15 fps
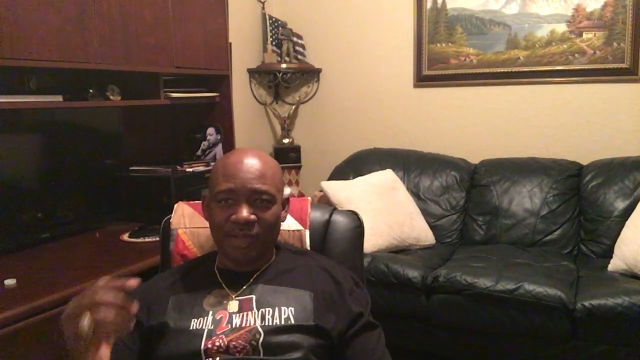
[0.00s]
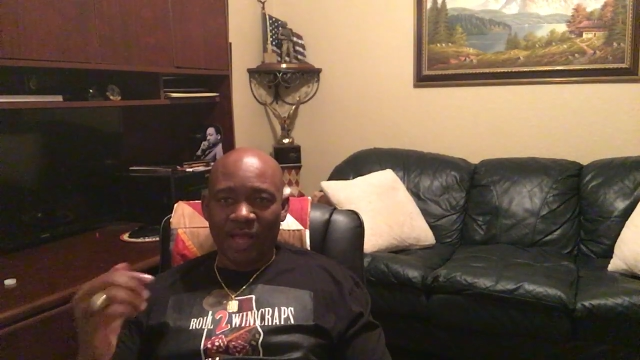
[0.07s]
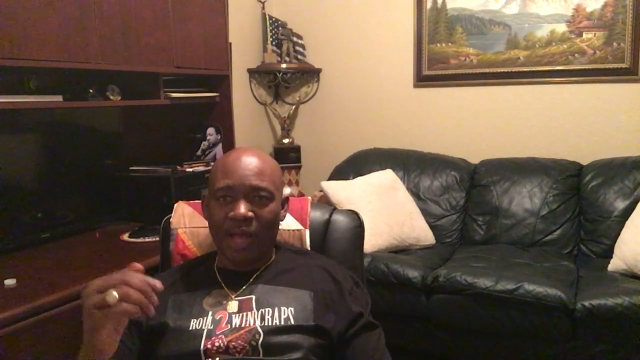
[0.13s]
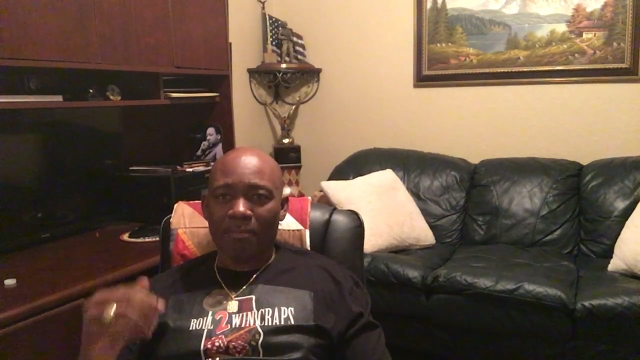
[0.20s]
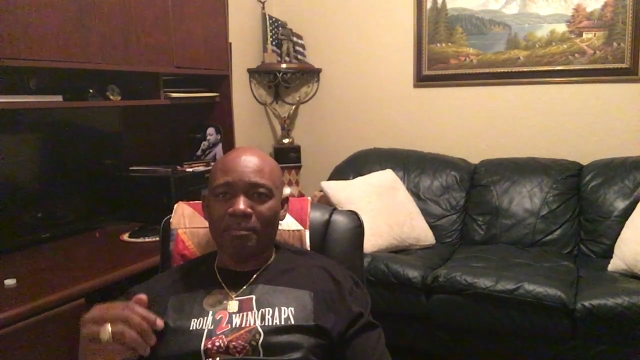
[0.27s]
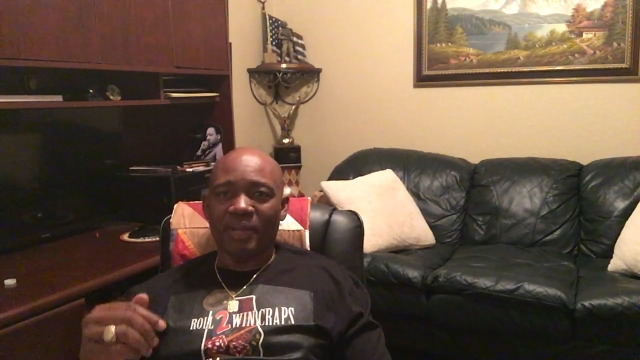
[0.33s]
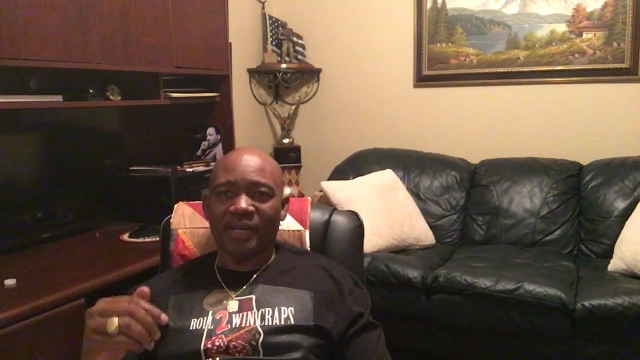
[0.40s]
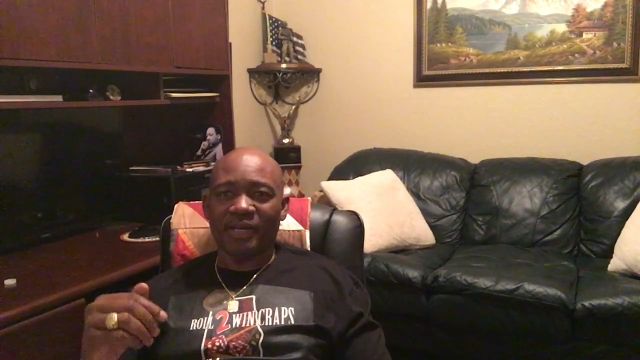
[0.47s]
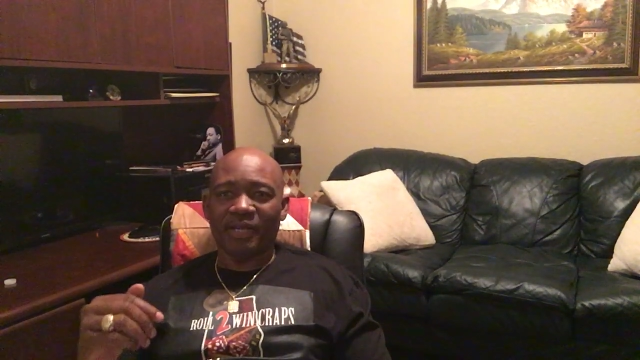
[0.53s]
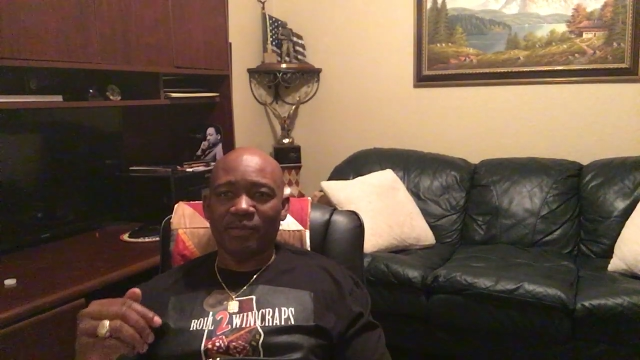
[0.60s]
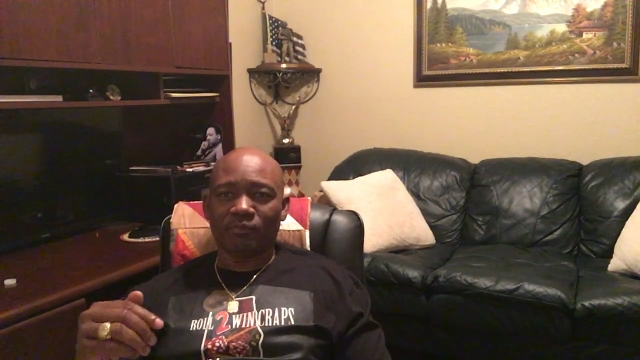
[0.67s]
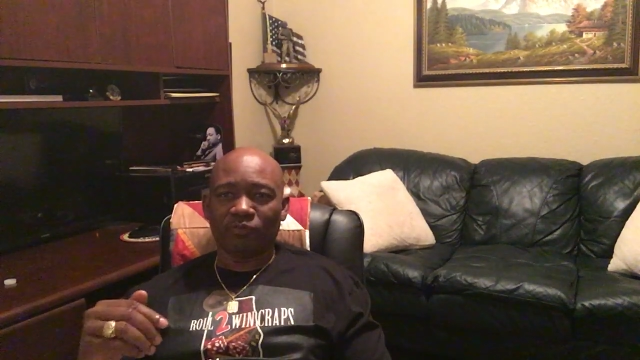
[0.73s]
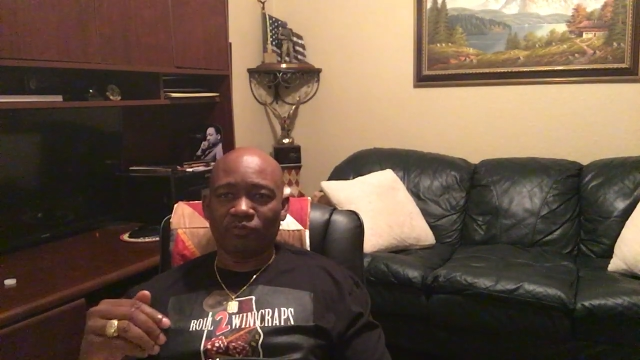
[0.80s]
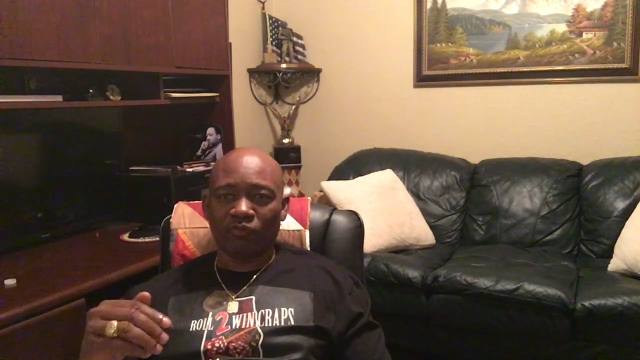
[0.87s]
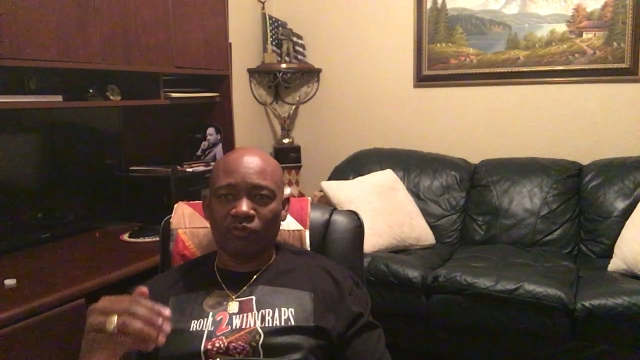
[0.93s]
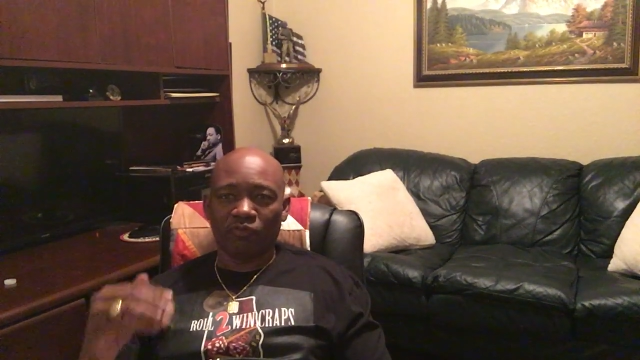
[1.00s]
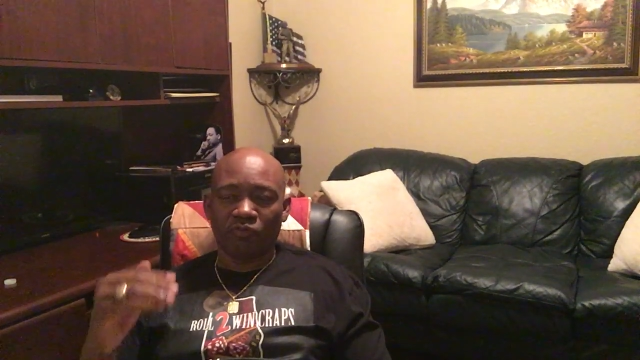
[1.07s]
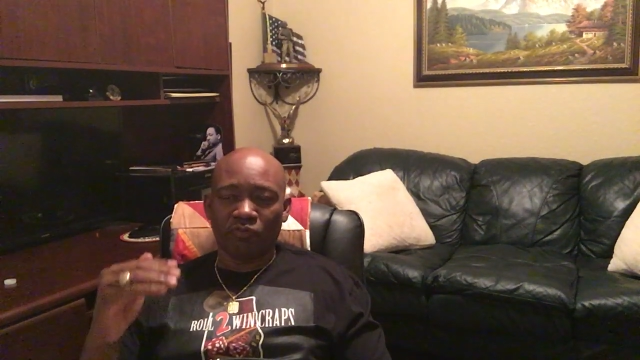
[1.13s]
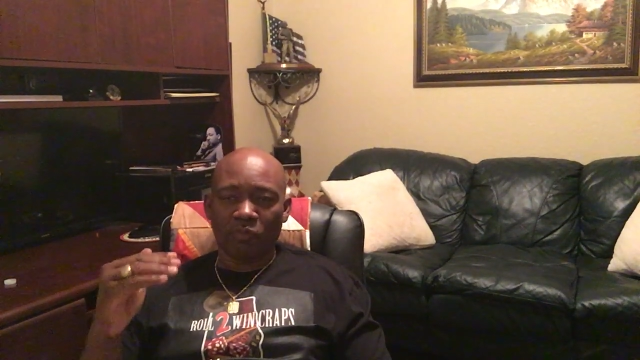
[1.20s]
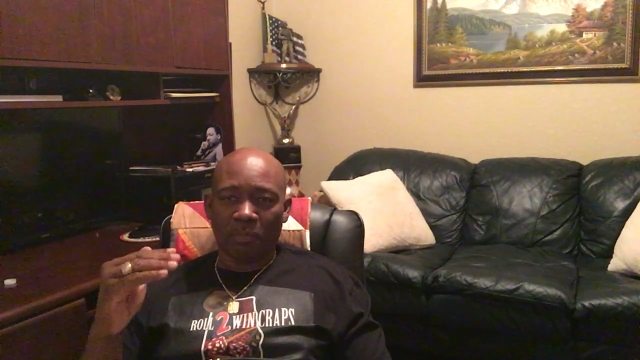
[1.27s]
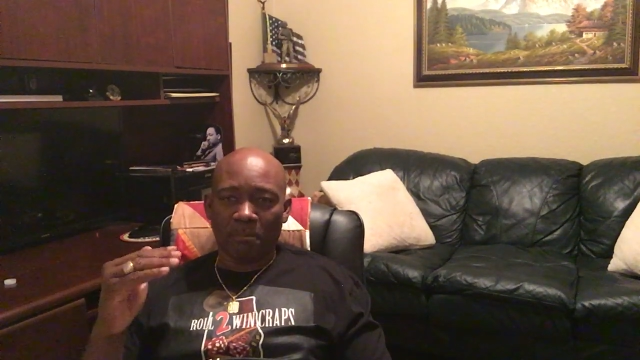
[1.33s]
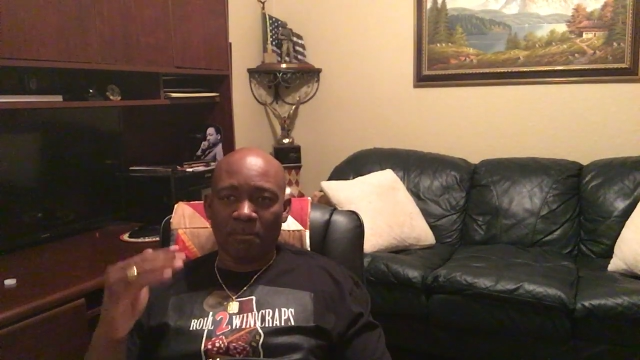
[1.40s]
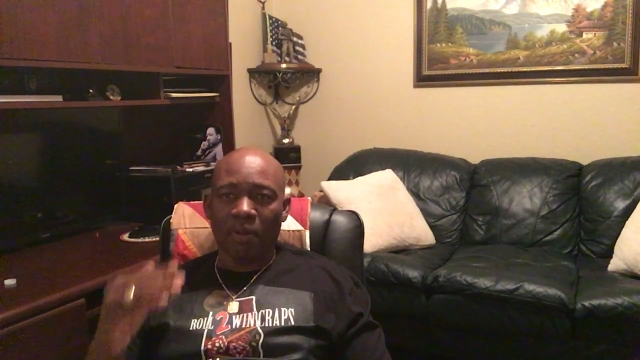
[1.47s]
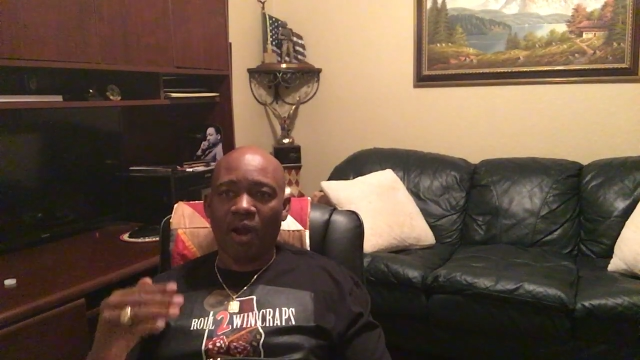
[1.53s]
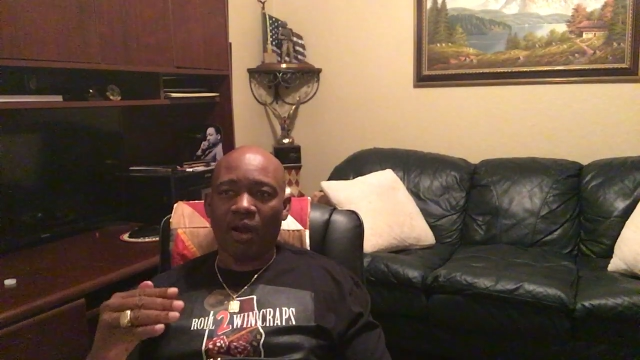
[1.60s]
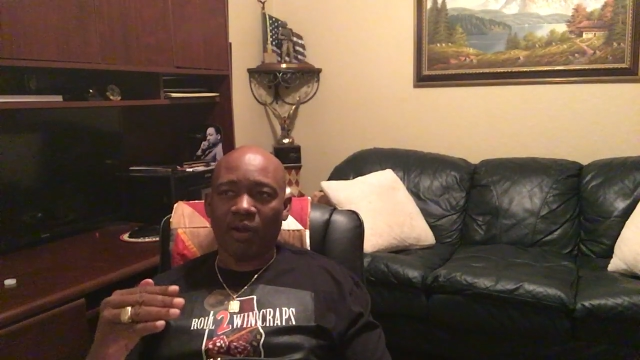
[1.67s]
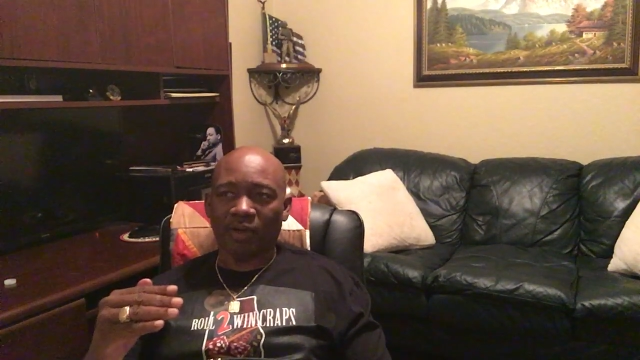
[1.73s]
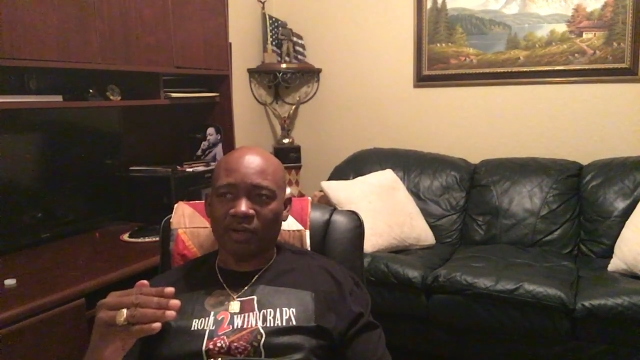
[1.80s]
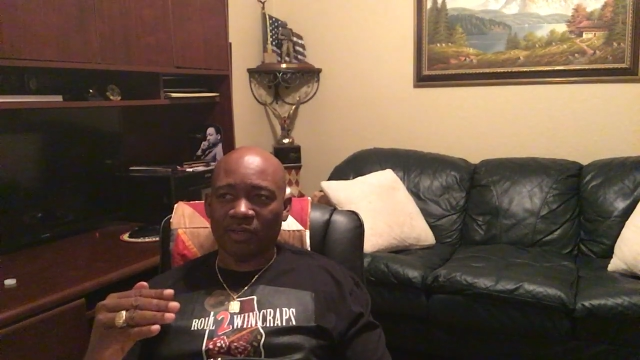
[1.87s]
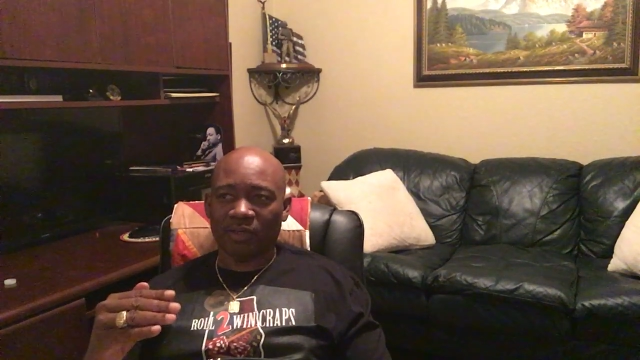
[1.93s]
I met him through
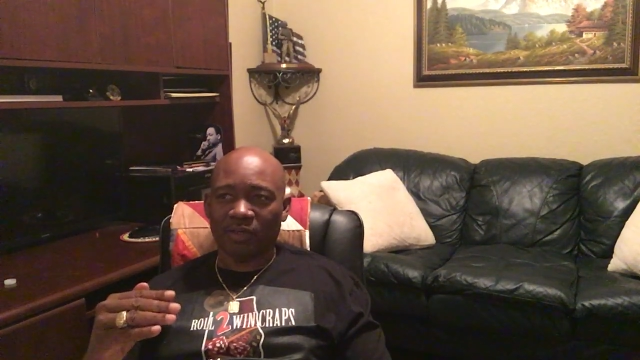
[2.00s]
Mark,